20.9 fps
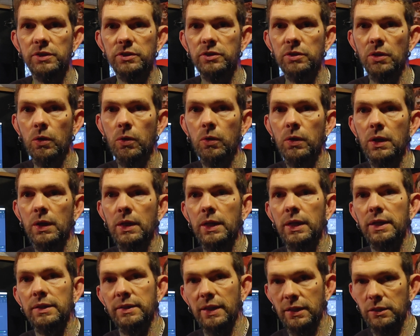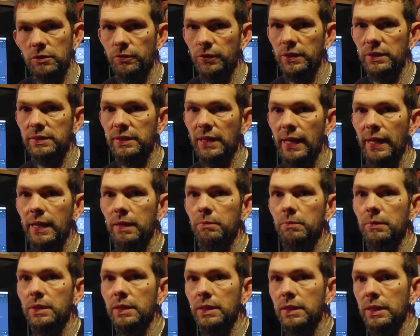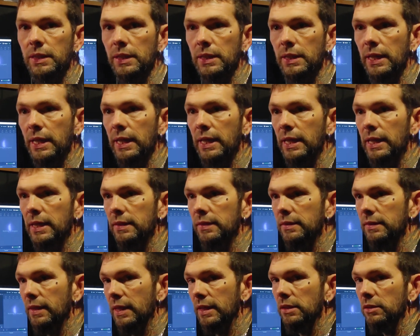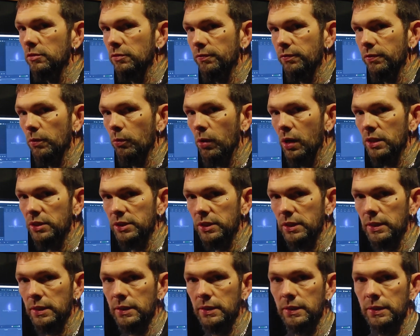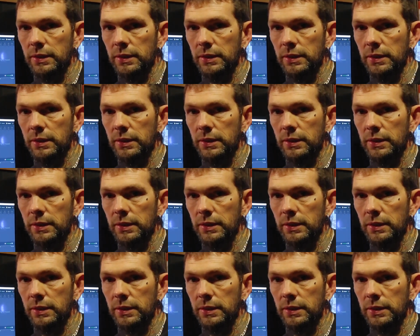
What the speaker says: So thanks for your time, and thanks for watching.